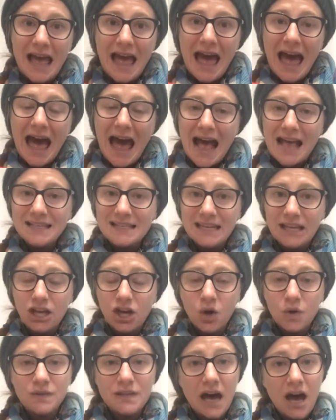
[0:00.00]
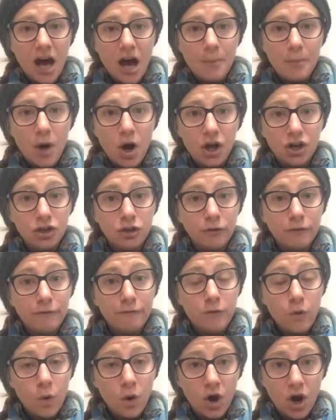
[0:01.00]
as it goes up on your
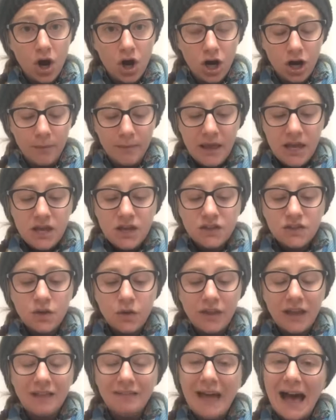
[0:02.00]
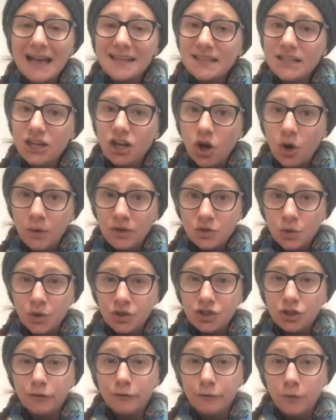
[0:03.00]
forearm. So the elastic going
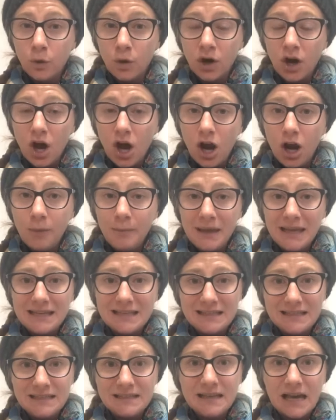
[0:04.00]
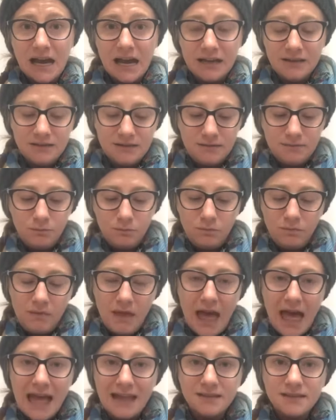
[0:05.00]
towards your forearm is designed,
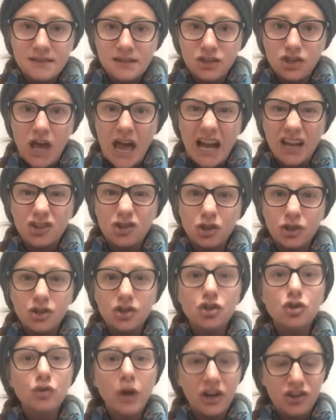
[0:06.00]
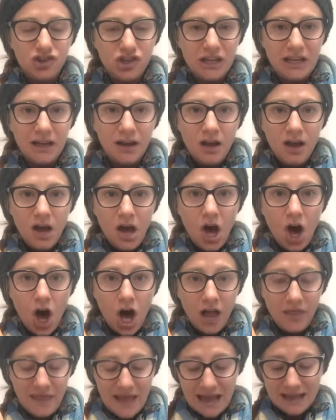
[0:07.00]
hence the extra stretchy
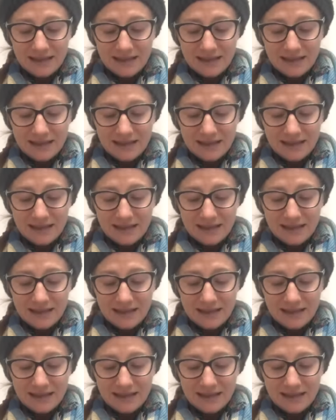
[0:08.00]
on that